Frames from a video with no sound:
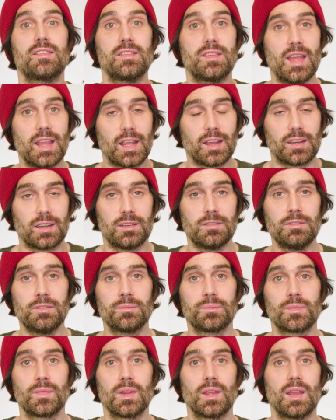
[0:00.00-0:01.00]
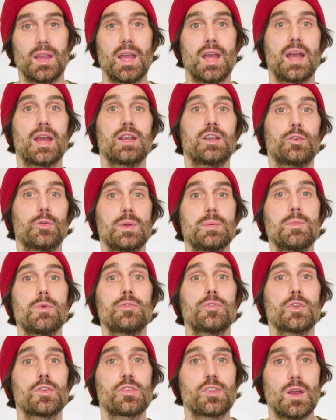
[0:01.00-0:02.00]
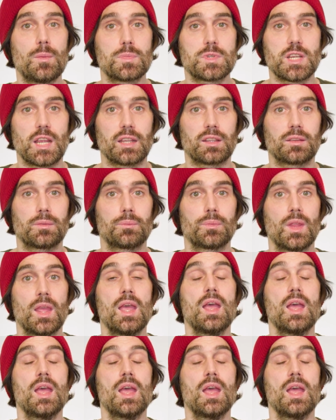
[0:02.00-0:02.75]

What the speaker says: negative and remove the subject.